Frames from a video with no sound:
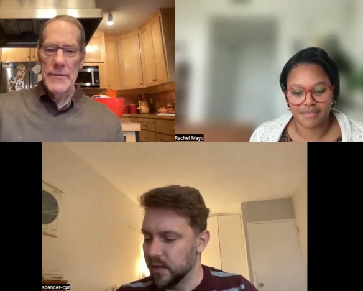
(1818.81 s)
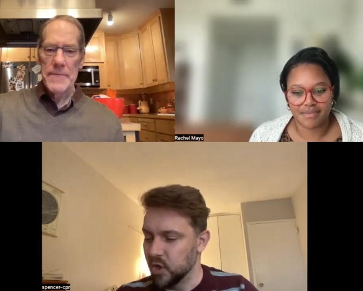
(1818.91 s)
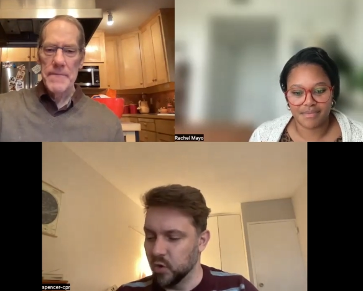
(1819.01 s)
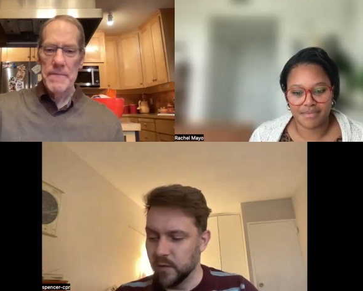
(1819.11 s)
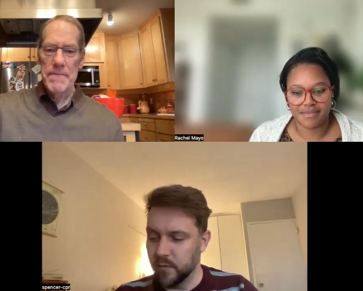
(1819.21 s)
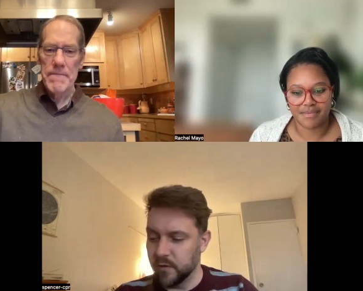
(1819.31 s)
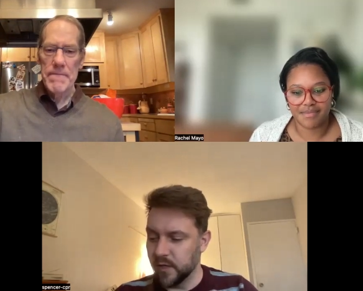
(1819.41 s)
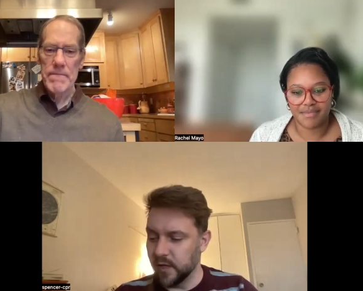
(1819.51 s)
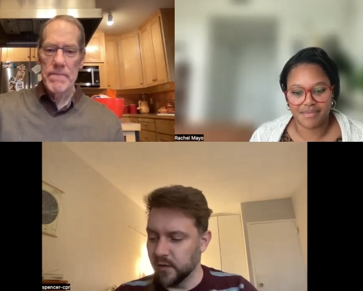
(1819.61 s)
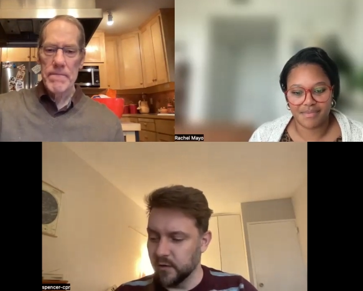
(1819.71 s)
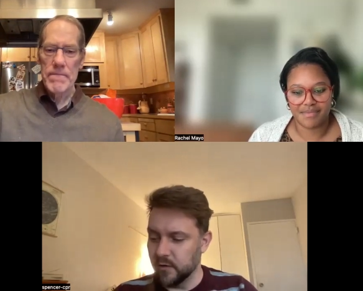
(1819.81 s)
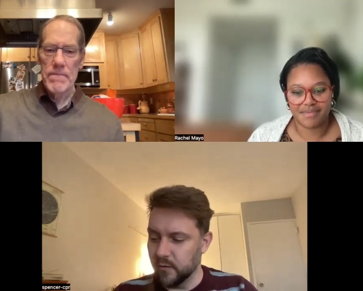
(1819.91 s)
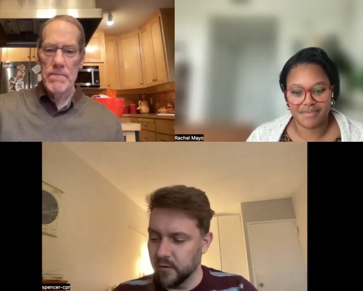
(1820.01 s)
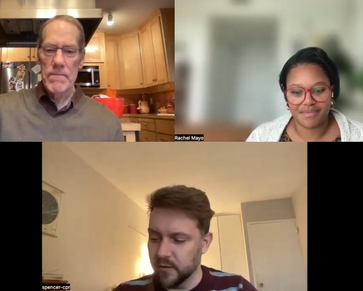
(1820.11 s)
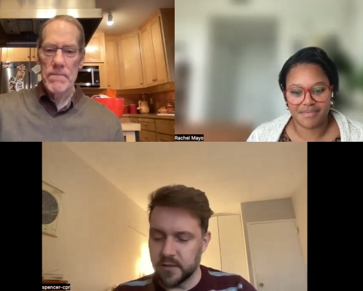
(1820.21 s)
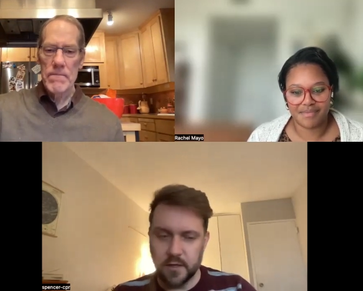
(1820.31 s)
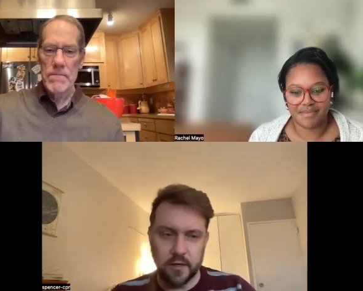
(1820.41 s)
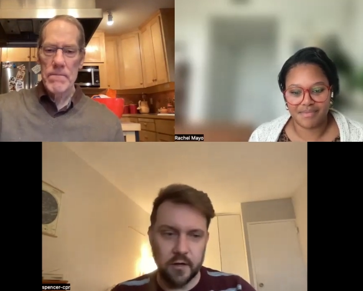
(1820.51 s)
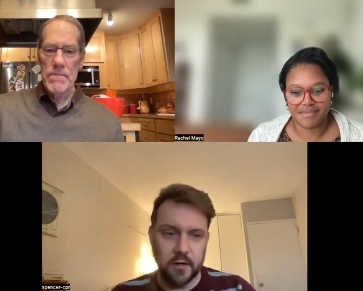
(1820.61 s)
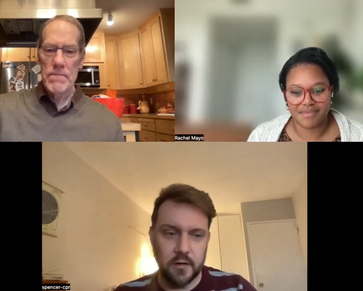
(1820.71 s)
Speaker 1: you in particular or the
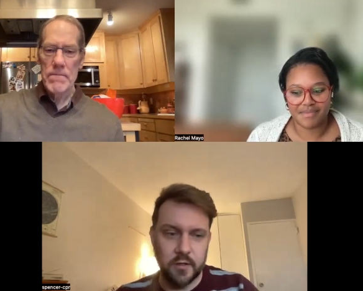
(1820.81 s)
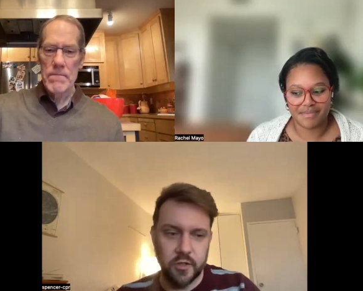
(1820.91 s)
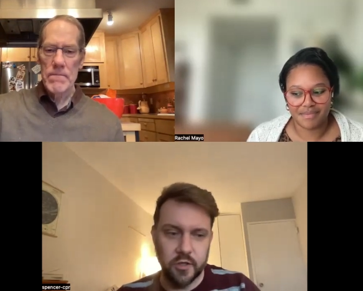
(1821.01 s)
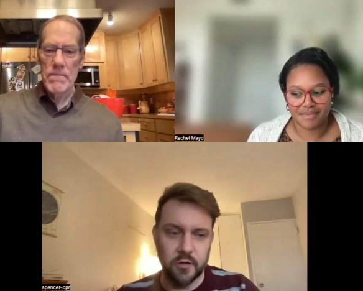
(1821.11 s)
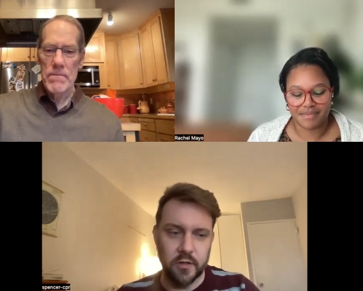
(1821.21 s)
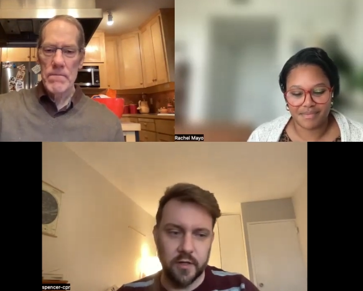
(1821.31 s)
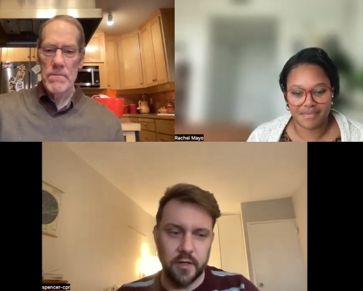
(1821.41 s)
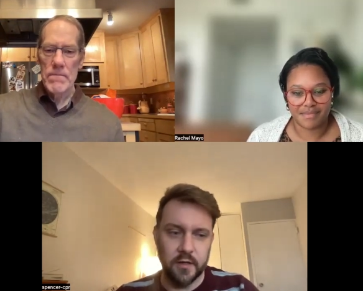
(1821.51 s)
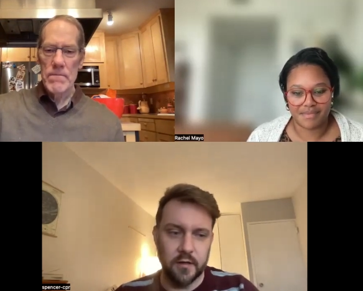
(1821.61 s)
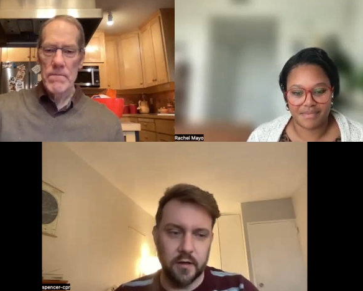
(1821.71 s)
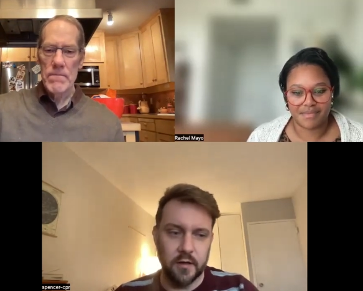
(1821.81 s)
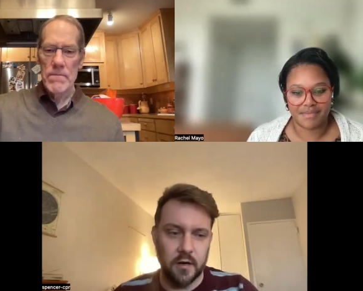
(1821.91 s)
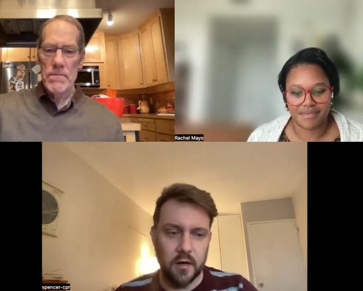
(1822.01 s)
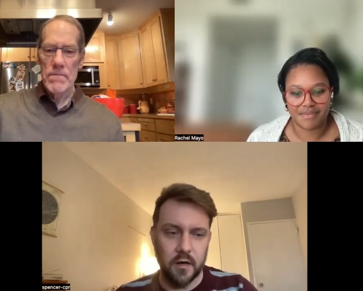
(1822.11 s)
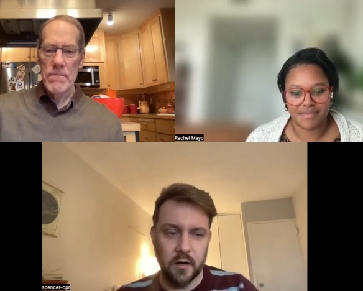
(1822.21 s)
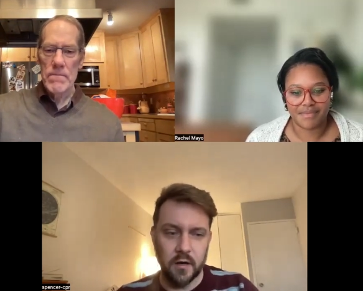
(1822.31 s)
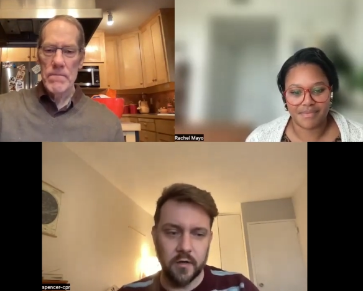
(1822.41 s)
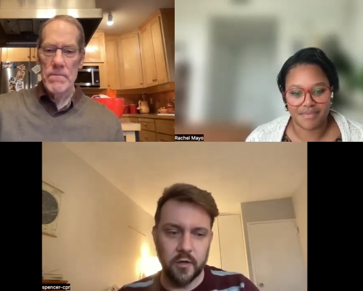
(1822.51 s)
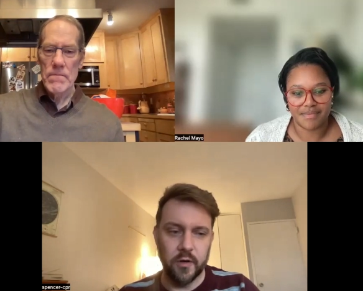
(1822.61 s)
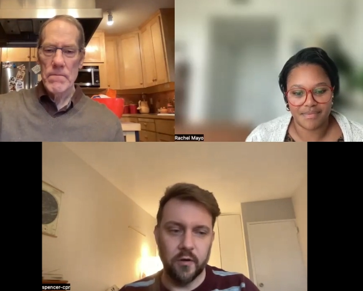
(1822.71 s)
center generally are
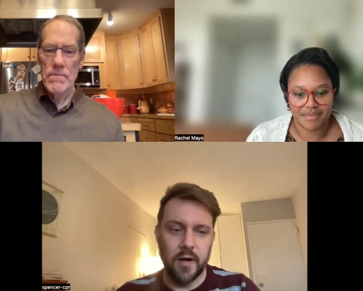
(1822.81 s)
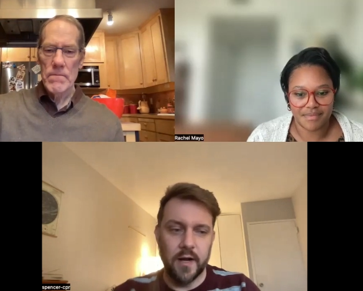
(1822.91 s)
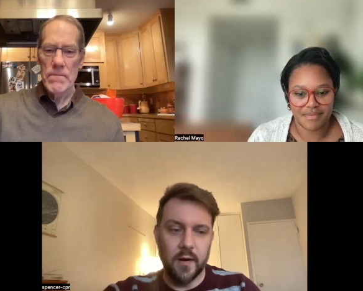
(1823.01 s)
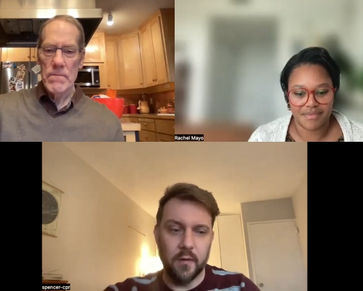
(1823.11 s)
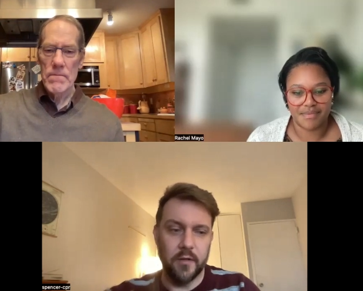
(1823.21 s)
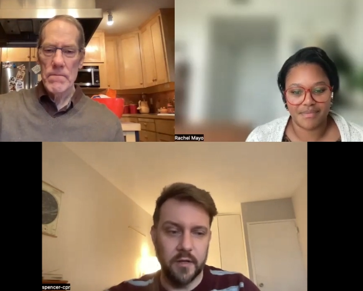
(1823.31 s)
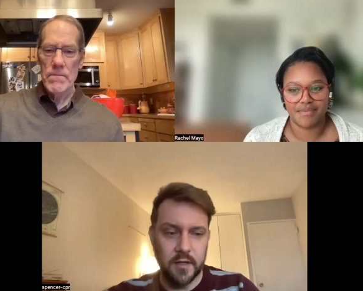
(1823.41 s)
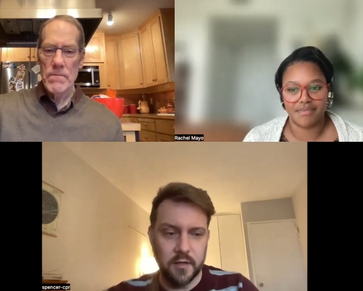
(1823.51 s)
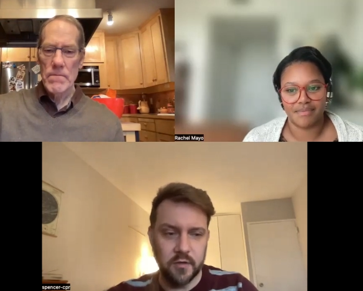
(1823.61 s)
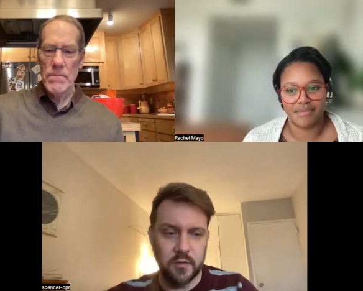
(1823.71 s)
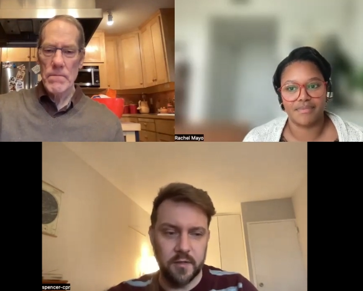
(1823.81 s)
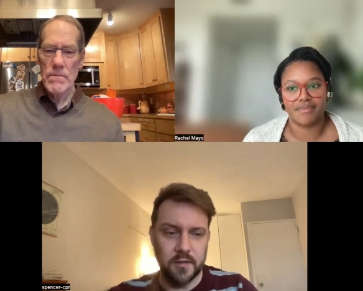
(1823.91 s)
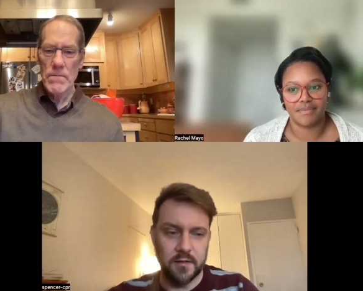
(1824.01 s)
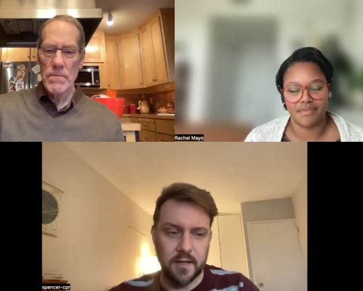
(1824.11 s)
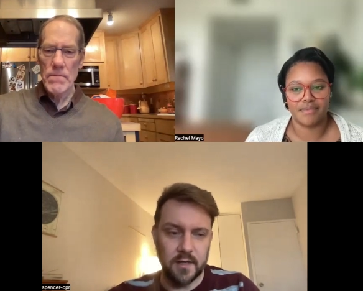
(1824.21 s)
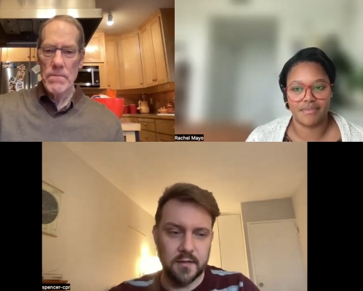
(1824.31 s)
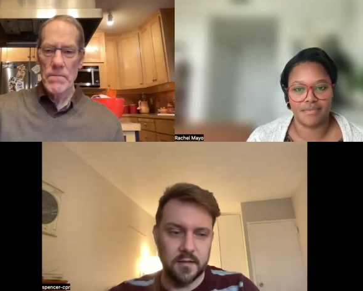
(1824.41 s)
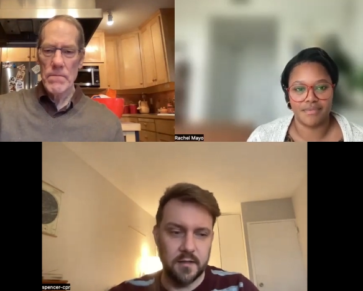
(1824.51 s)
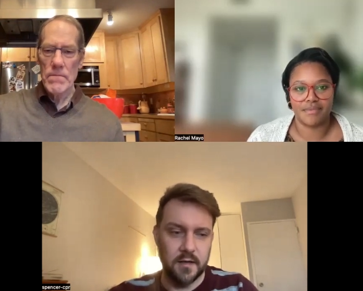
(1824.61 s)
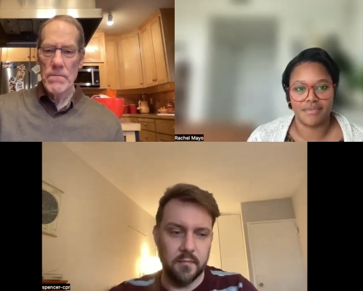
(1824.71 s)
are doing right now with the Endangered Species Act
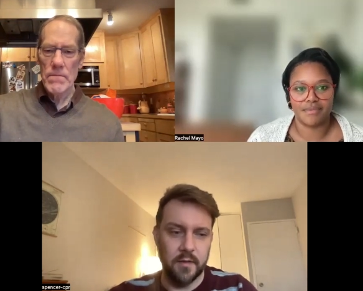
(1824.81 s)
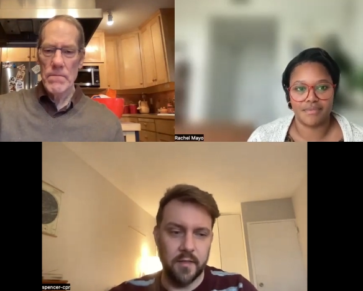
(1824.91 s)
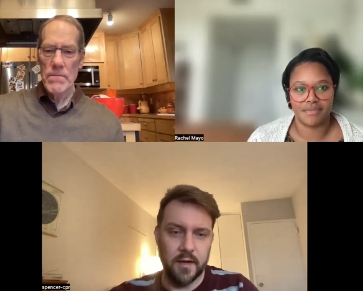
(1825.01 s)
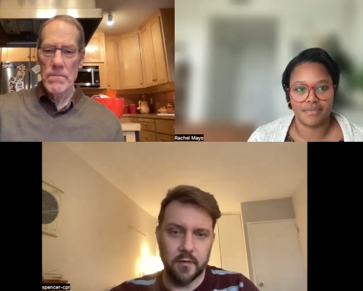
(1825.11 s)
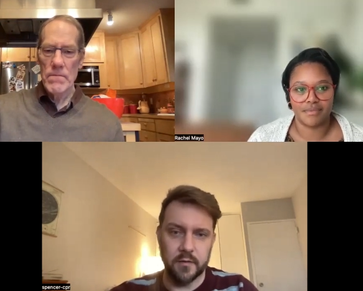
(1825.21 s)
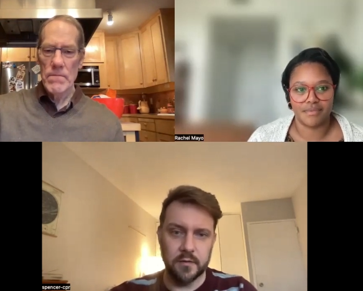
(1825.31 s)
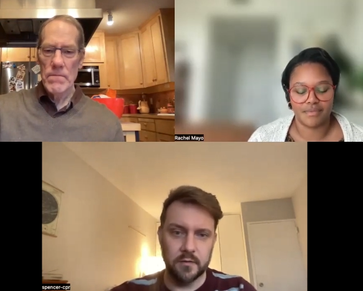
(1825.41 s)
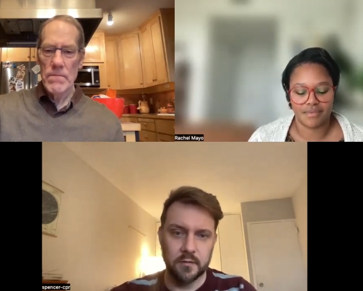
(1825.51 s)
um, in the House?